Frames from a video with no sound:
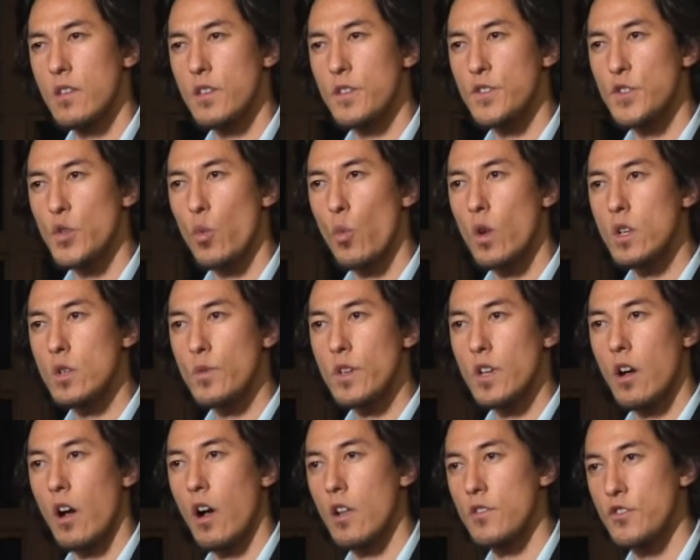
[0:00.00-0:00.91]
So, what do we
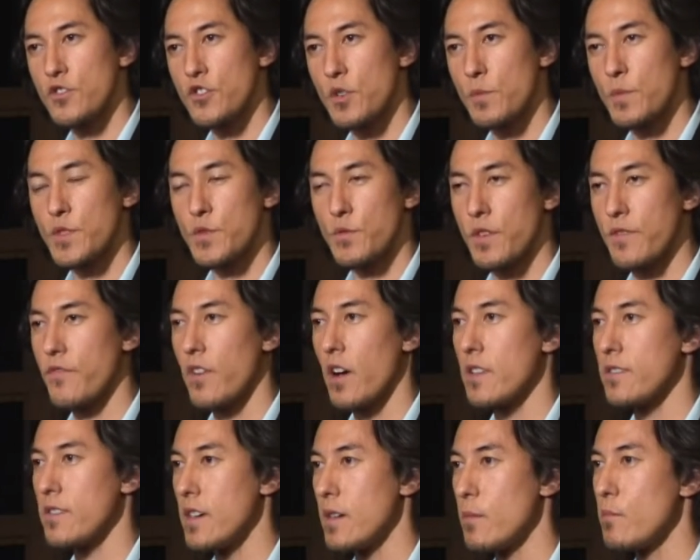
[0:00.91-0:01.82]
call the Germans when we
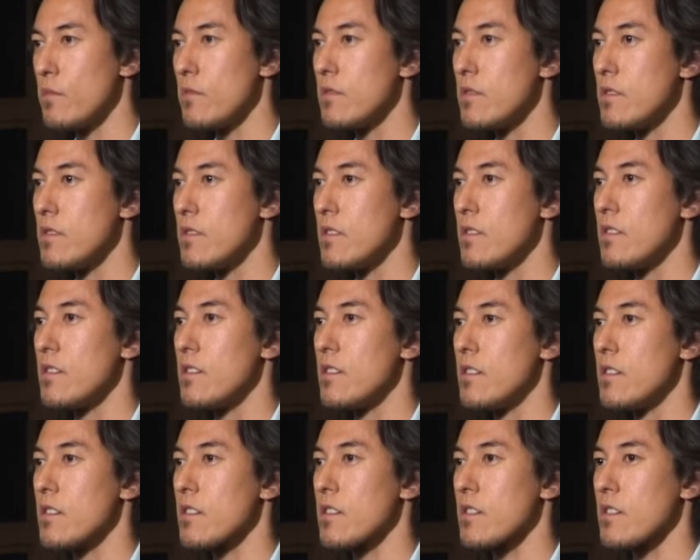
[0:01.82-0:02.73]
fought them?
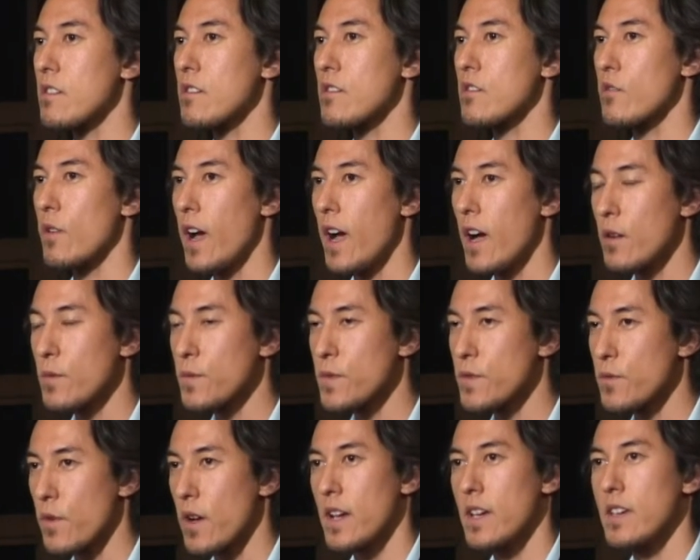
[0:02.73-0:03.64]

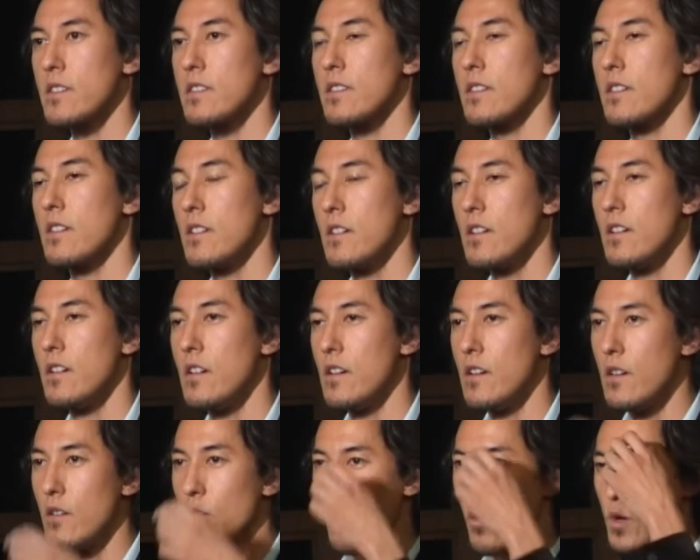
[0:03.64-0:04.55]
Krauts, right?
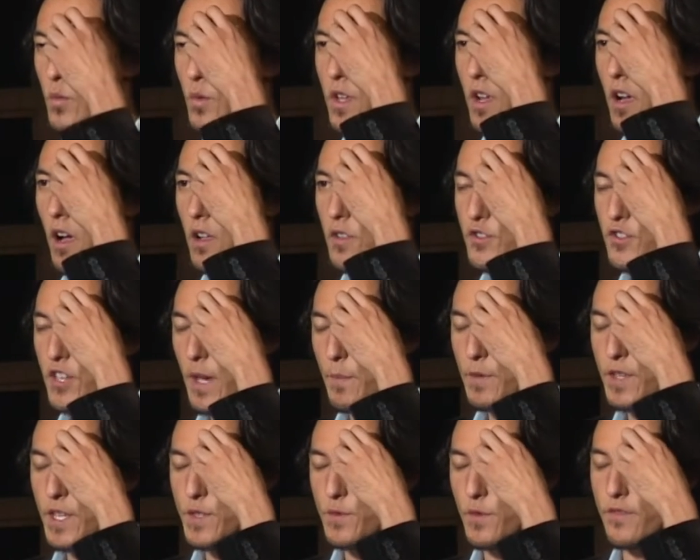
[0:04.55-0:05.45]
What do we call
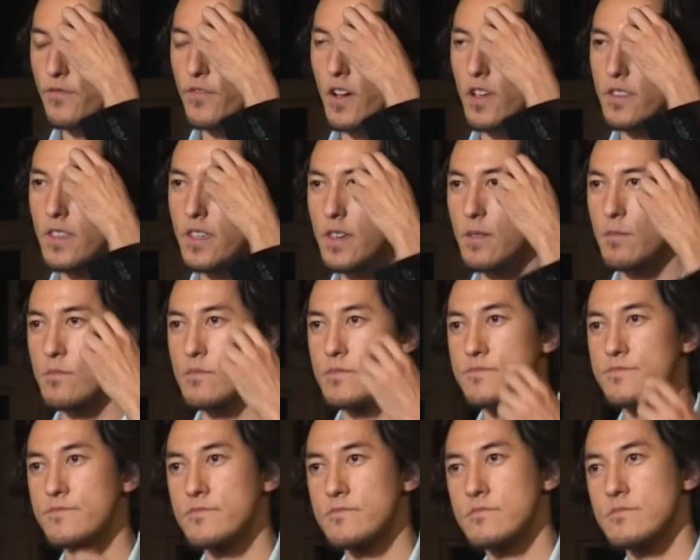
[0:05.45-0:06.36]
Japanese when we fought them?
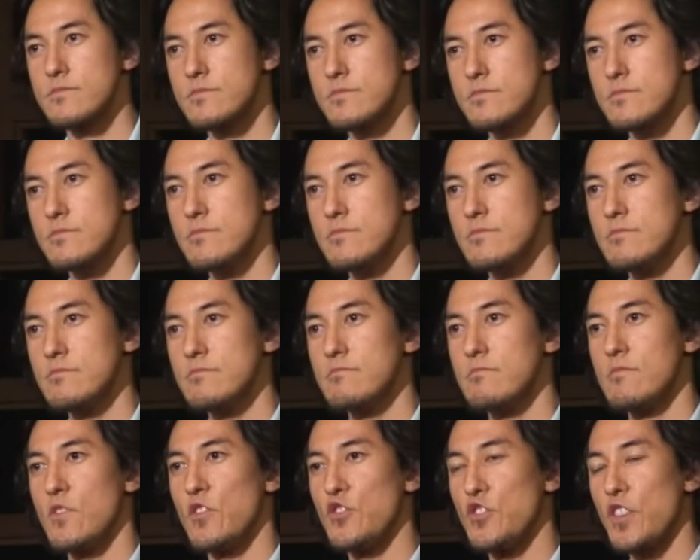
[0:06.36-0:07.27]

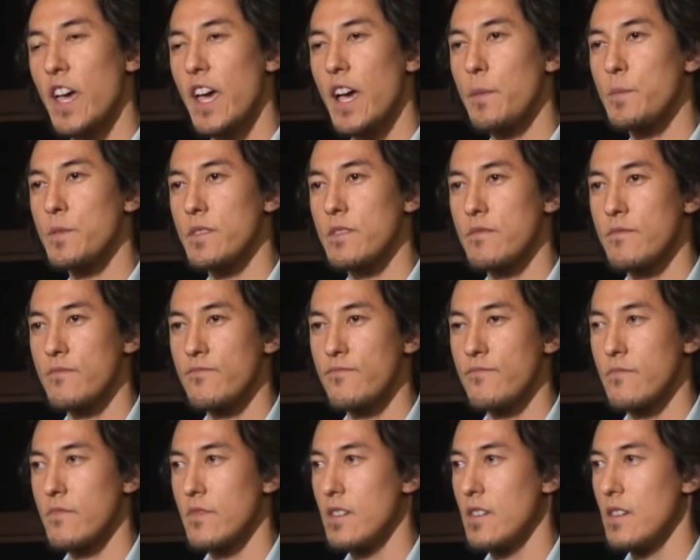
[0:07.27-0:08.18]
Japs.
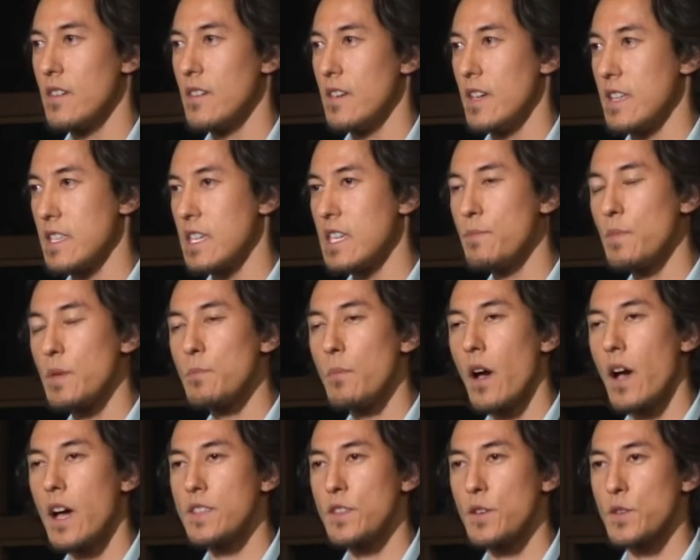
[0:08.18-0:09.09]
And keep in
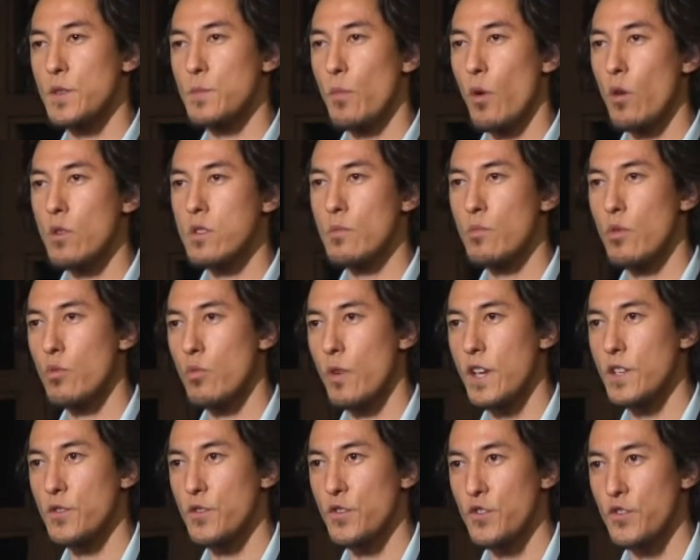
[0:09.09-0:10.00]
mind there's multiple
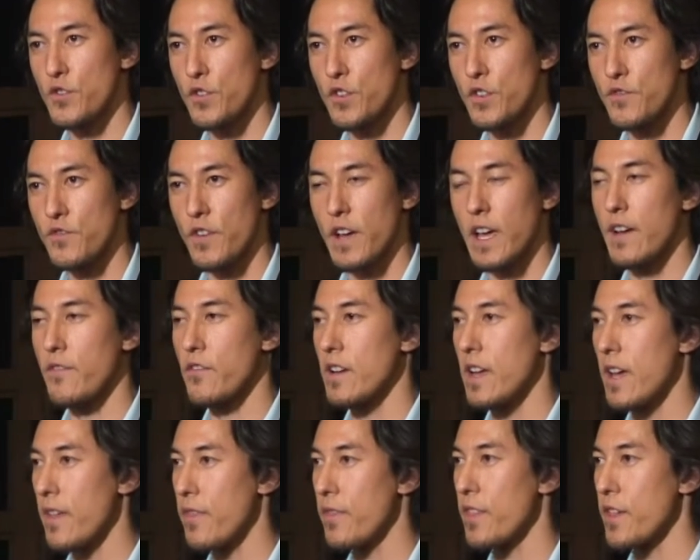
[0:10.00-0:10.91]
racial slurs for
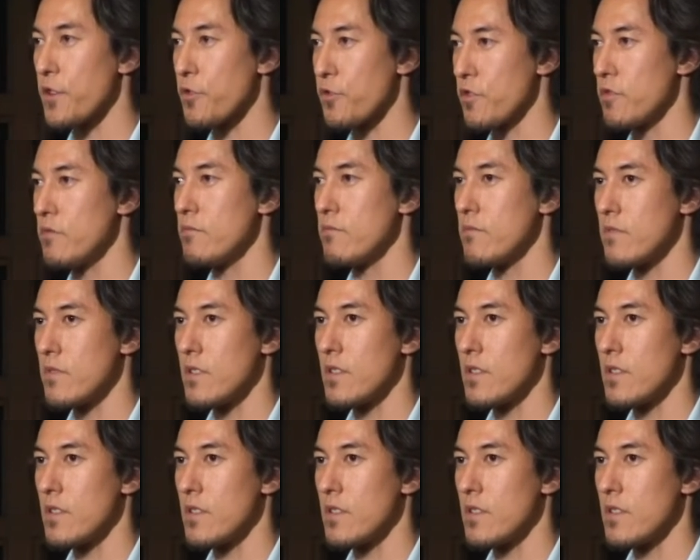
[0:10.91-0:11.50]
every ethnic group.